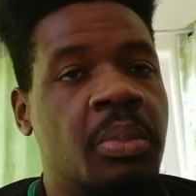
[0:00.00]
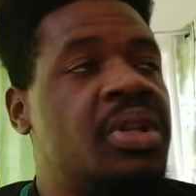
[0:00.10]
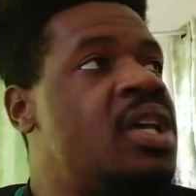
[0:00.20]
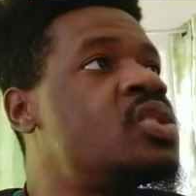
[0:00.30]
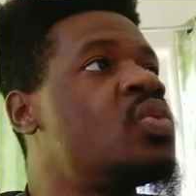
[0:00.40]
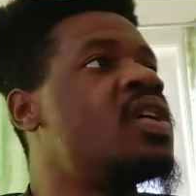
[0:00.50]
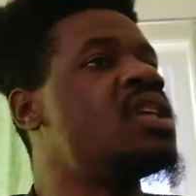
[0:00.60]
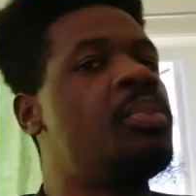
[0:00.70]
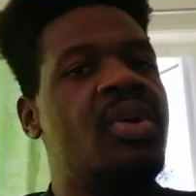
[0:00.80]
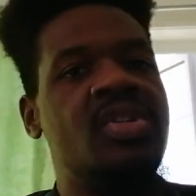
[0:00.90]
But as soon
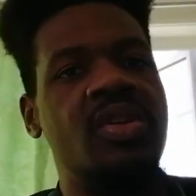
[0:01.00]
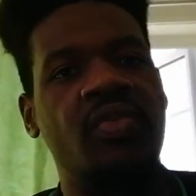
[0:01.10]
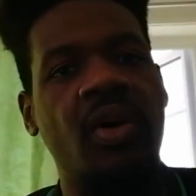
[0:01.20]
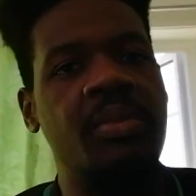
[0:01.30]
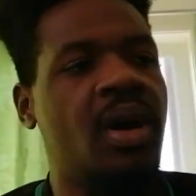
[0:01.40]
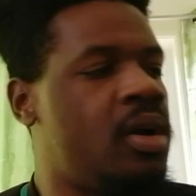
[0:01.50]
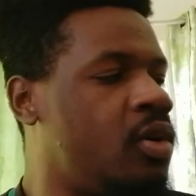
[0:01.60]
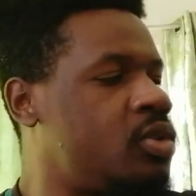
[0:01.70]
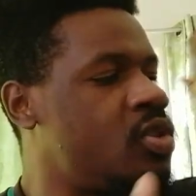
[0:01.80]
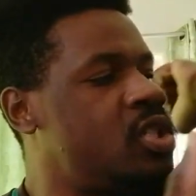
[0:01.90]
as a bridging from you, I'll
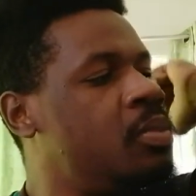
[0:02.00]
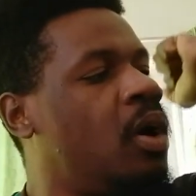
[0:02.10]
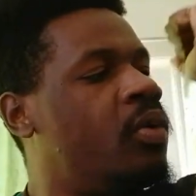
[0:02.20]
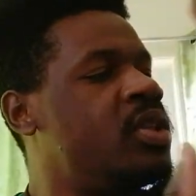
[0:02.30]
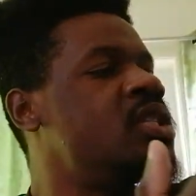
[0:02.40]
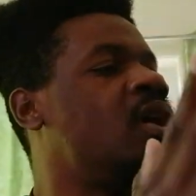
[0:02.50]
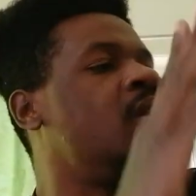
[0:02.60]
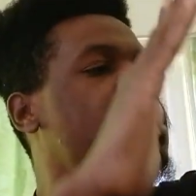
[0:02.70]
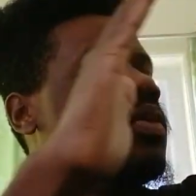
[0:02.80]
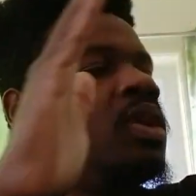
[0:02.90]
go touch the ball with his
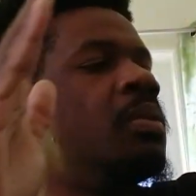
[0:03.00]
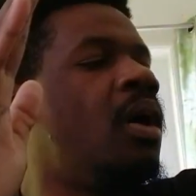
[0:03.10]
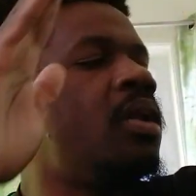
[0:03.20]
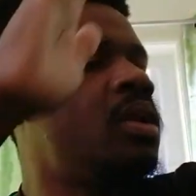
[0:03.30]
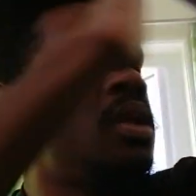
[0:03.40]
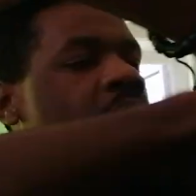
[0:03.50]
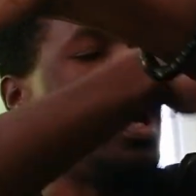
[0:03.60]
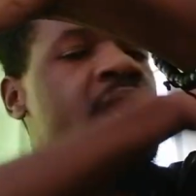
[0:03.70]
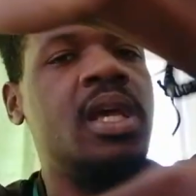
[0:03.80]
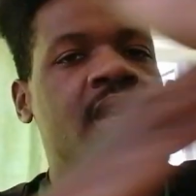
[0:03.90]
uh, with the ball
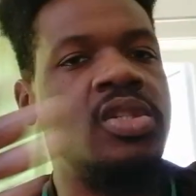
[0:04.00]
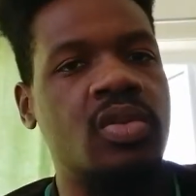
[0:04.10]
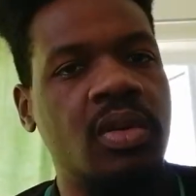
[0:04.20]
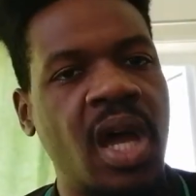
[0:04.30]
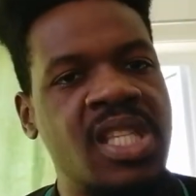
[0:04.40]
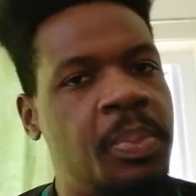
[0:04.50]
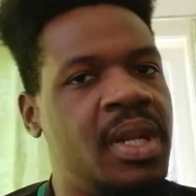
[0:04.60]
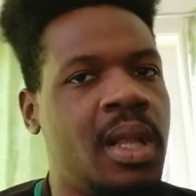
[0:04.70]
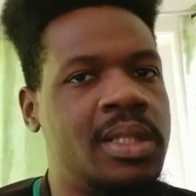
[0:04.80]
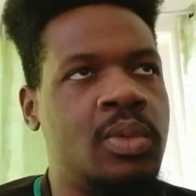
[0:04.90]
and Hanso. It's
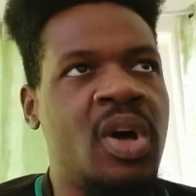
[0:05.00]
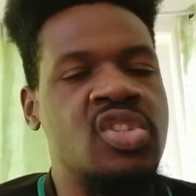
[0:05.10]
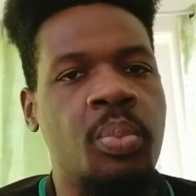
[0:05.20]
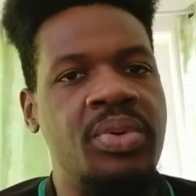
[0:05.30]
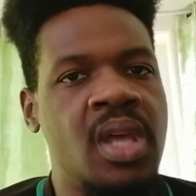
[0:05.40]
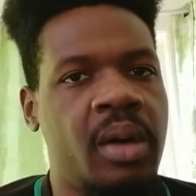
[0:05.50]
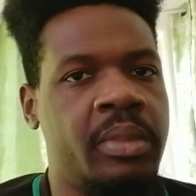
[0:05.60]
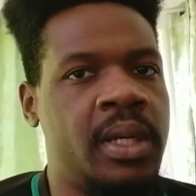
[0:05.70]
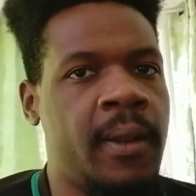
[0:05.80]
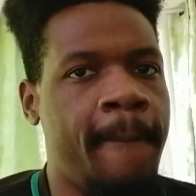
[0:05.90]
penalty. What's up with
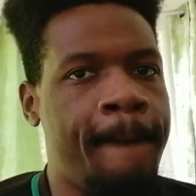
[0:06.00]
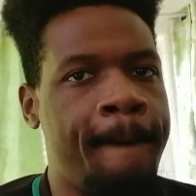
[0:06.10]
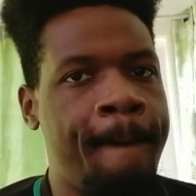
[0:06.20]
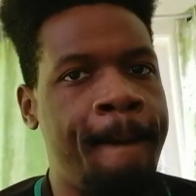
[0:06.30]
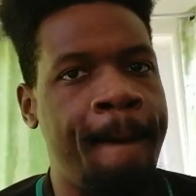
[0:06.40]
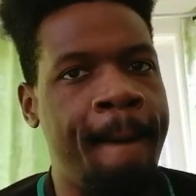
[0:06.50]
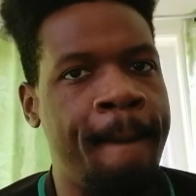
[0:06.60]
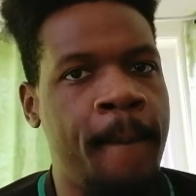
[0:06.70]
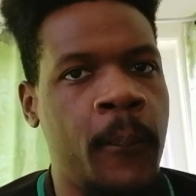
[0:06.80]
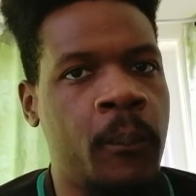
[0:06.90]
that, man?
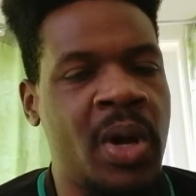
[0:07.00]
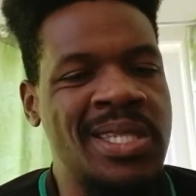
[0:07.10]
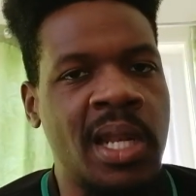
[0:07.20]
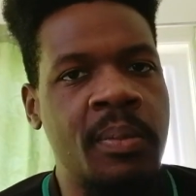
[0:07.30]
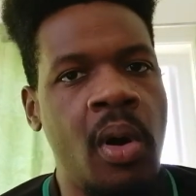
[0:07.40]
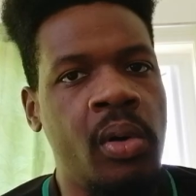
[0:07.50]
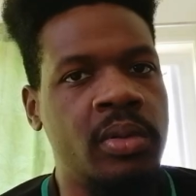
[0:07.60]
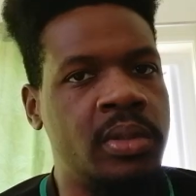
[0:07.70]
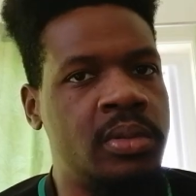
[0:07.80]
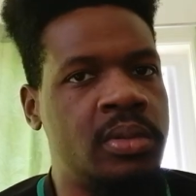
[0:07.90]
What's that
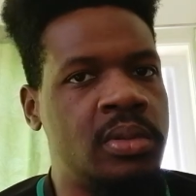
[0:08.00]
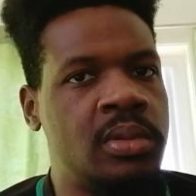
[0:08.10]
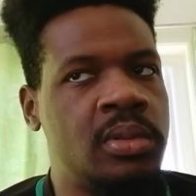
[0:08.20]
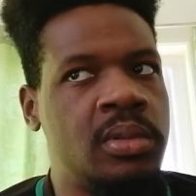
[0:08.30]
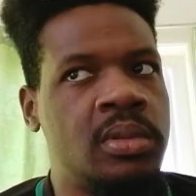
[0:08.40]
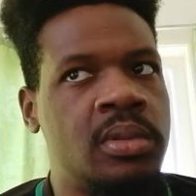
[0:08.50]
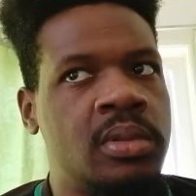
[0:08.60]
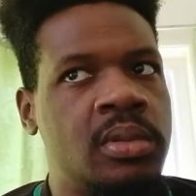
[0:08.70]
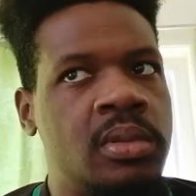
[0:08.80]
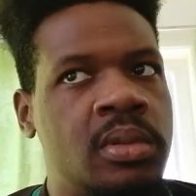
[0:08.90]
about?
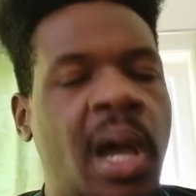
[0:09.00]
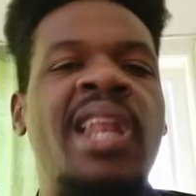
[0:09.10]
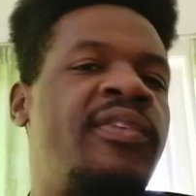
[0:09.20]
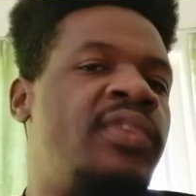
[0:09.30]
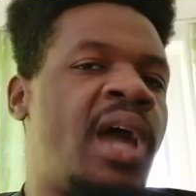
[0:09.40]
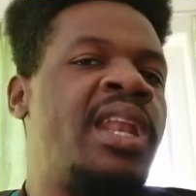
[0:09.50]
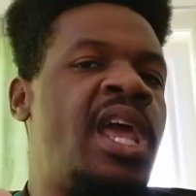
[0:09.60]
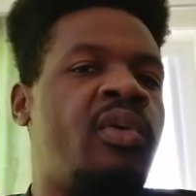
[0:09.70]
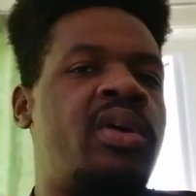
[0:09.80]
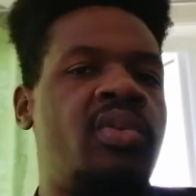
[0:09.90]
And if an
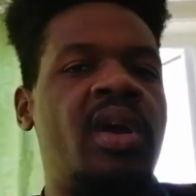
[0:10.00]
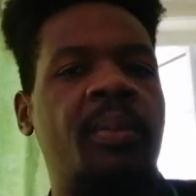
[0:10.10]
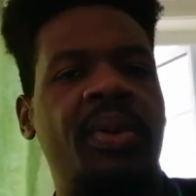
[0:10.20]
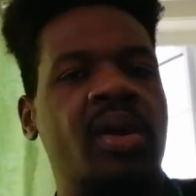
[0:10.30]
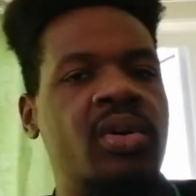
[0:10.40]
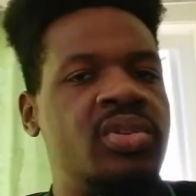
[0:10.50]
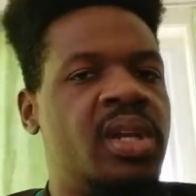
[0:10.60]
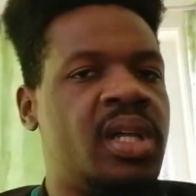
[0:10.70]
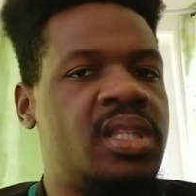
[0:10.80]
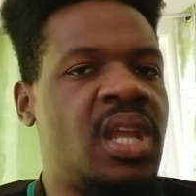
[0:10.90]
Ecuadorian player go do
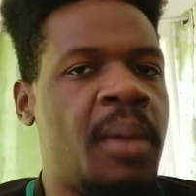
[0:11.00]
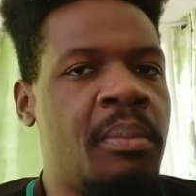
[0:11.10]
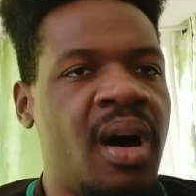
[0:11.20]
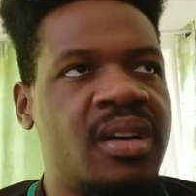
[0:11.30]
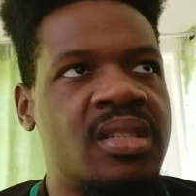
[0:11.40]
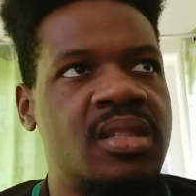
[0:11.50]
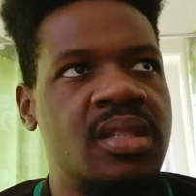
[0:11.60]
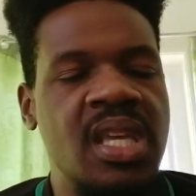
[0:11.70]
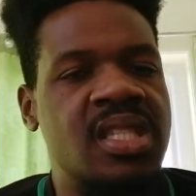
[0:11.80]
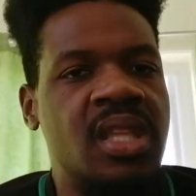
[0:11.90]
that in a
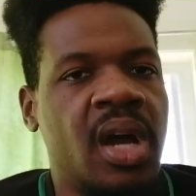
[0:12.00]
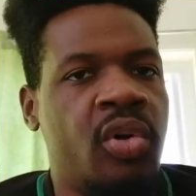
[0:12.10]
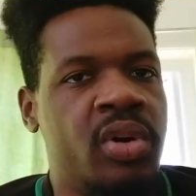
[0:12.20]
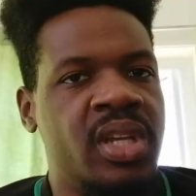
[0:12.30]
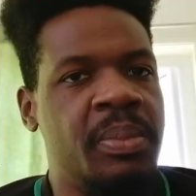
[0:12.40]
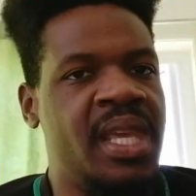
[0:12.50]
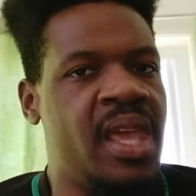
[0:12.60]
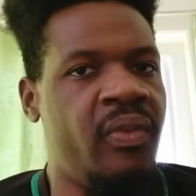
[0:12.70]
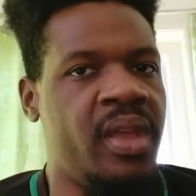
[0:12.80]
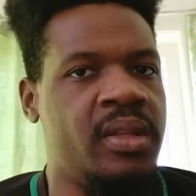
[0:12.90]
box, it's not going to be
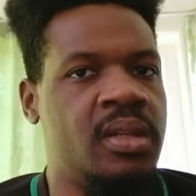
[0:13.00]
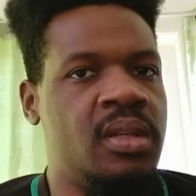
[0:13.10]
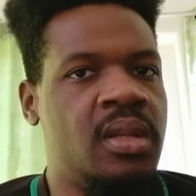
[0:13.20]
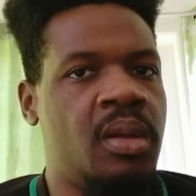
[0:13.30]
given.